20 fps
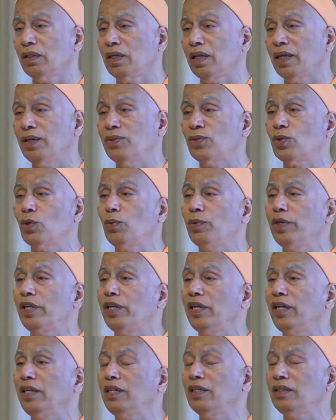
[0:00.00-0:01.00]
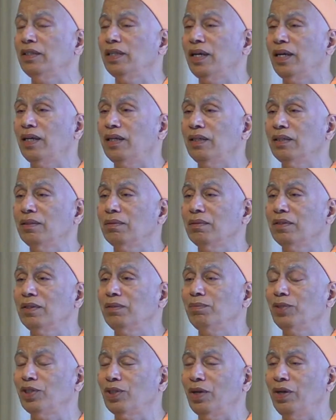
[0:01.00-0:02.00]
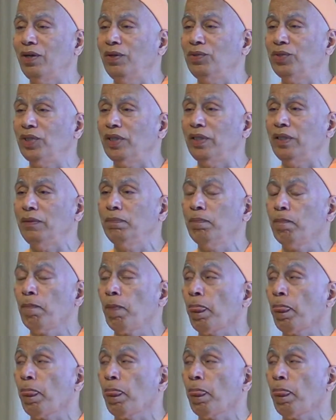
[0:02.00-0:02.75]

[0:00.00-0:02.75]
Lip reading: And so we read in mythology,